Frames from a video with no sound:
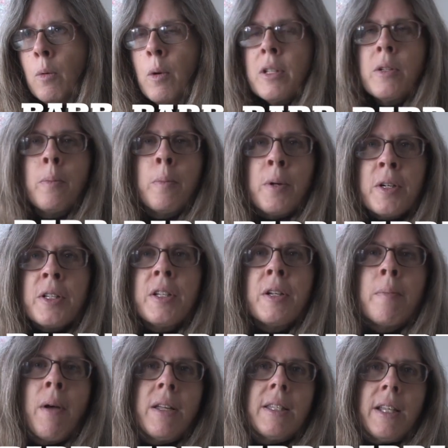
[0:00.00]
was
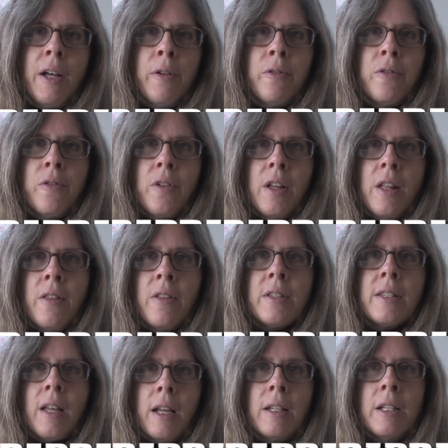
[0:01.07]
immersing myself in the
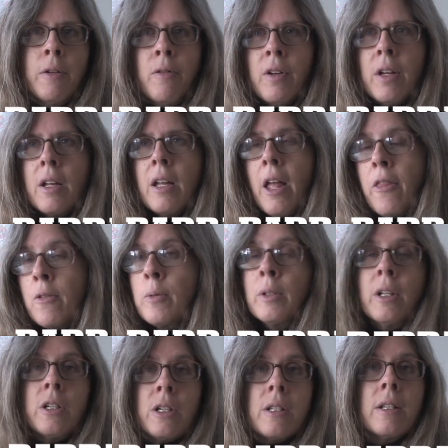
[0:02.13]
scientific and the
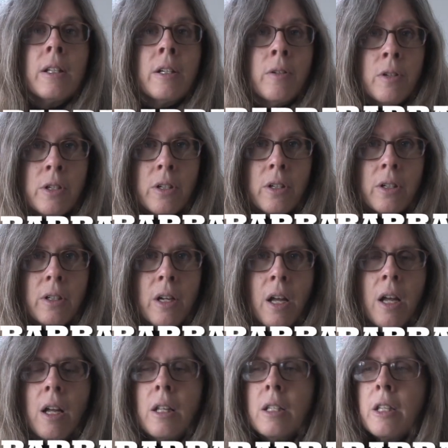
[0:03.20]
religious literature
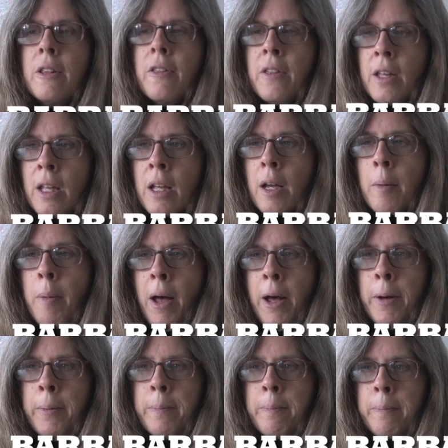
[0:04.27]
to think
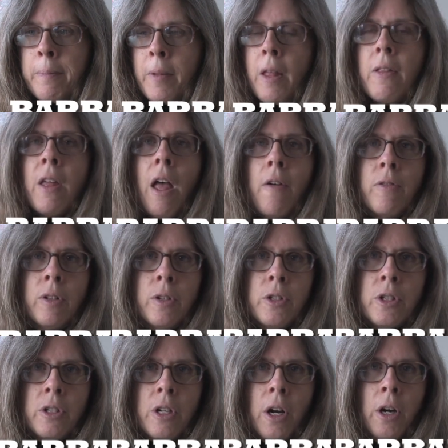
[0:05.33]
about the
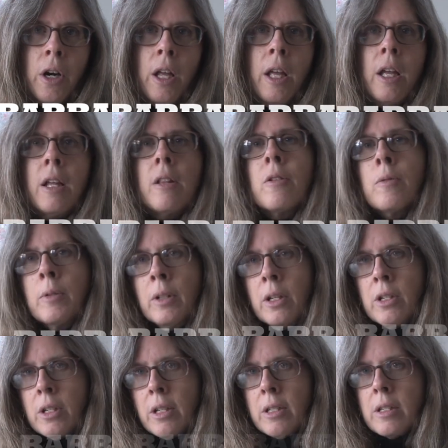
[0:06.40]
evolutionary, the
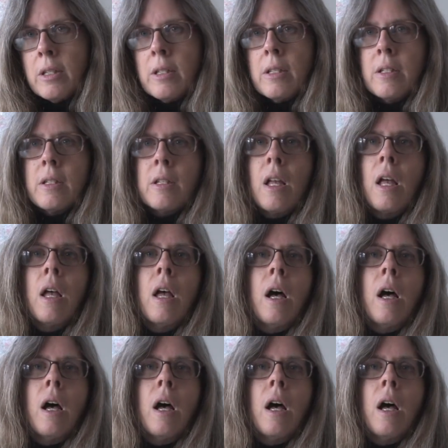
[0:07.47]
religious,